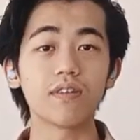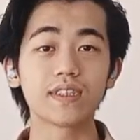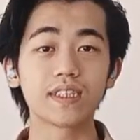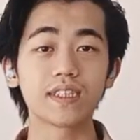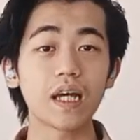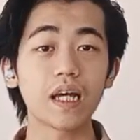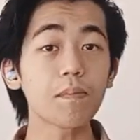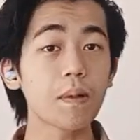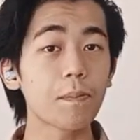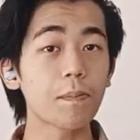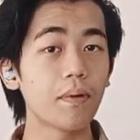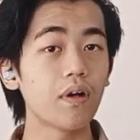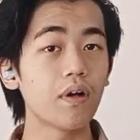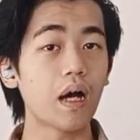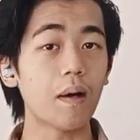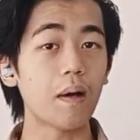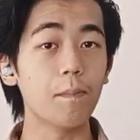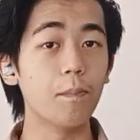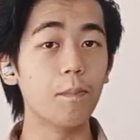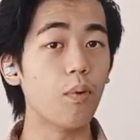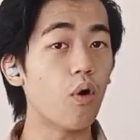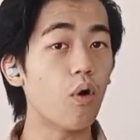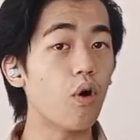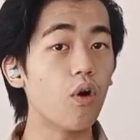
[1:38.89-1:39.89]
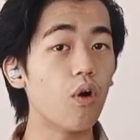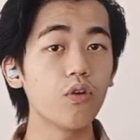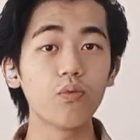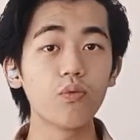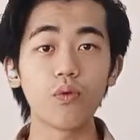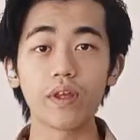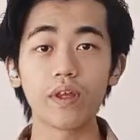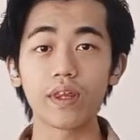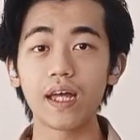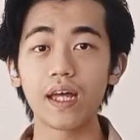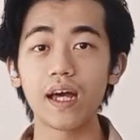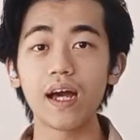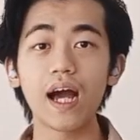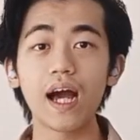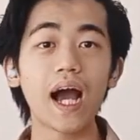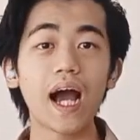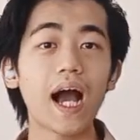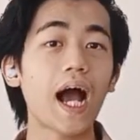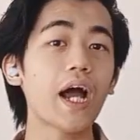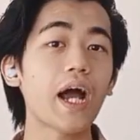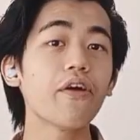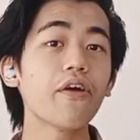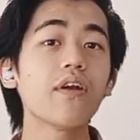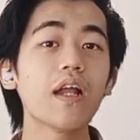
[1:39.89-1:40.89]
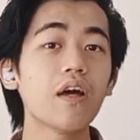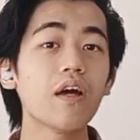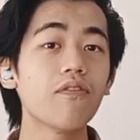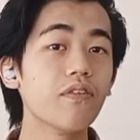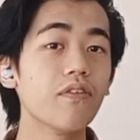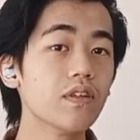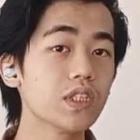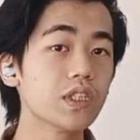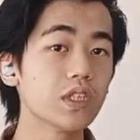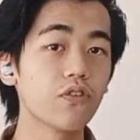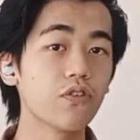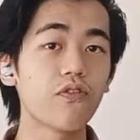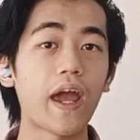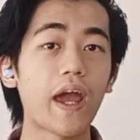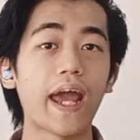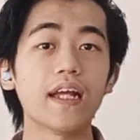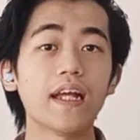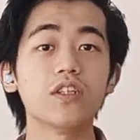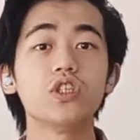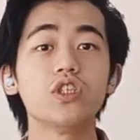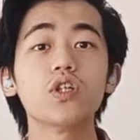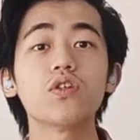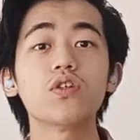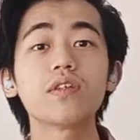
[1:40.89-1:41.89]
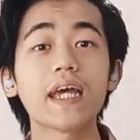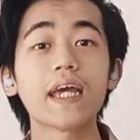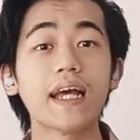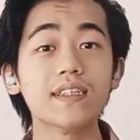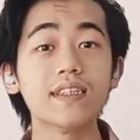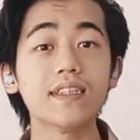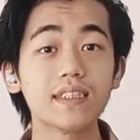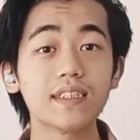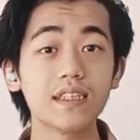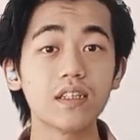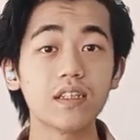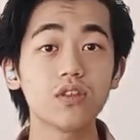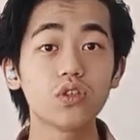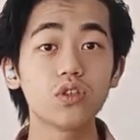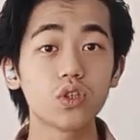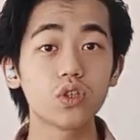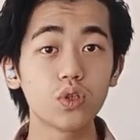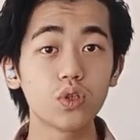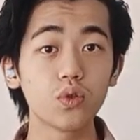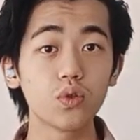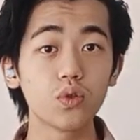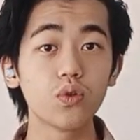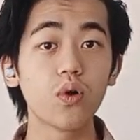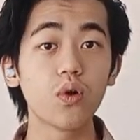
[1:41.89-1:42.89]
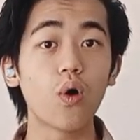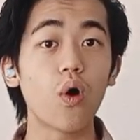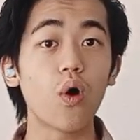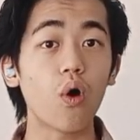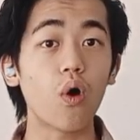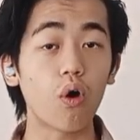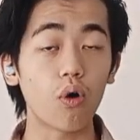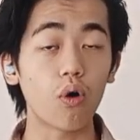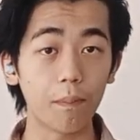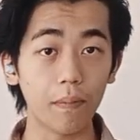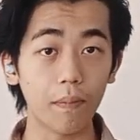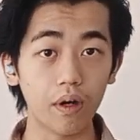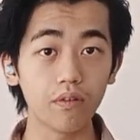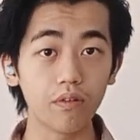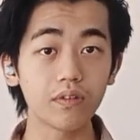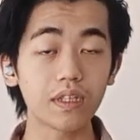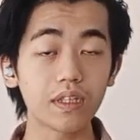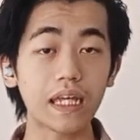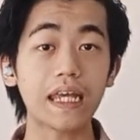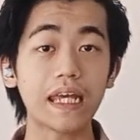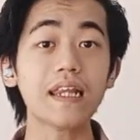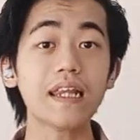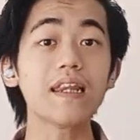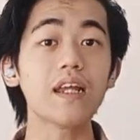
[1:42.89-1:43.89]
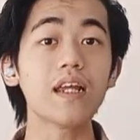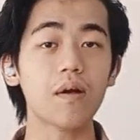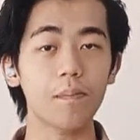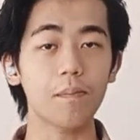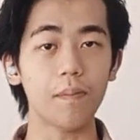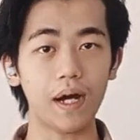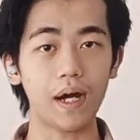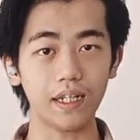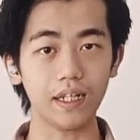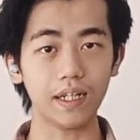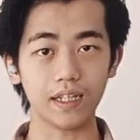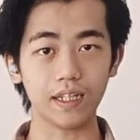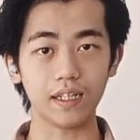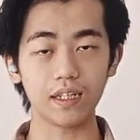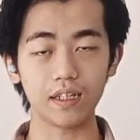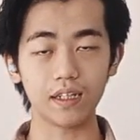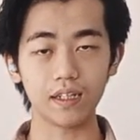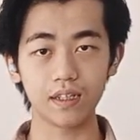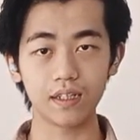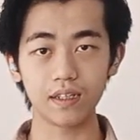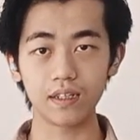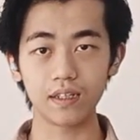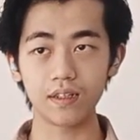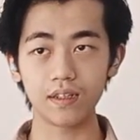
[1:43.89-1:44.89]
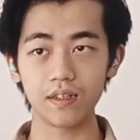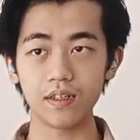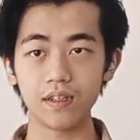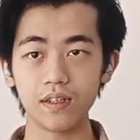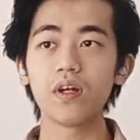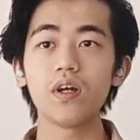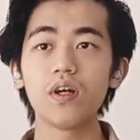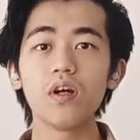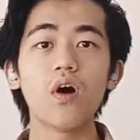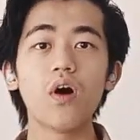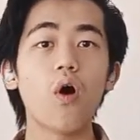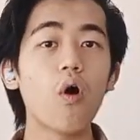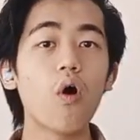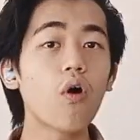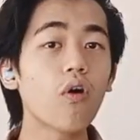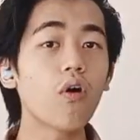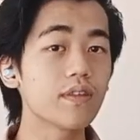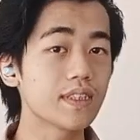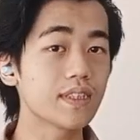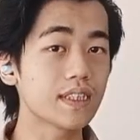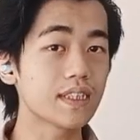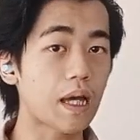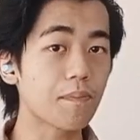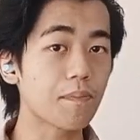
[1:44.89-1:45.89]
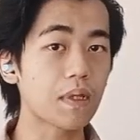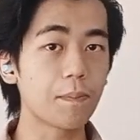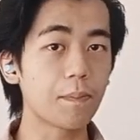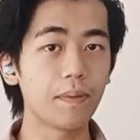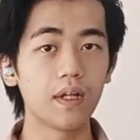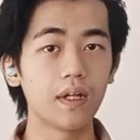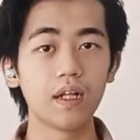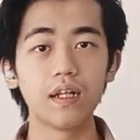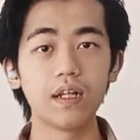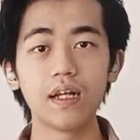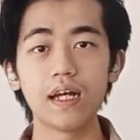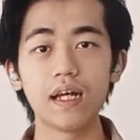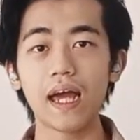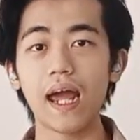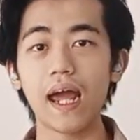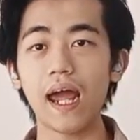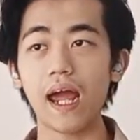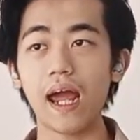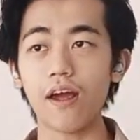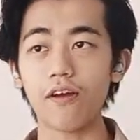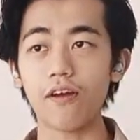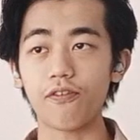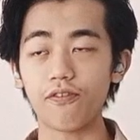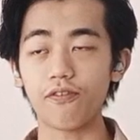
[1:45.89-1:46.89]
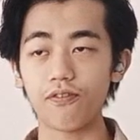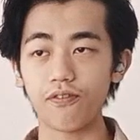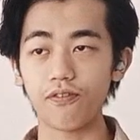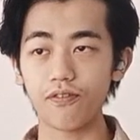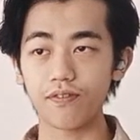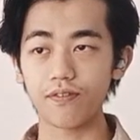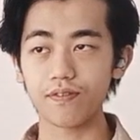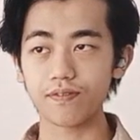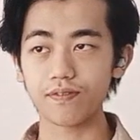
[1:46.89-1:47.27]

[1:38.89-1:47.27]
or some people are born with higher levels of angiotensin II hormone in their body. Or some people have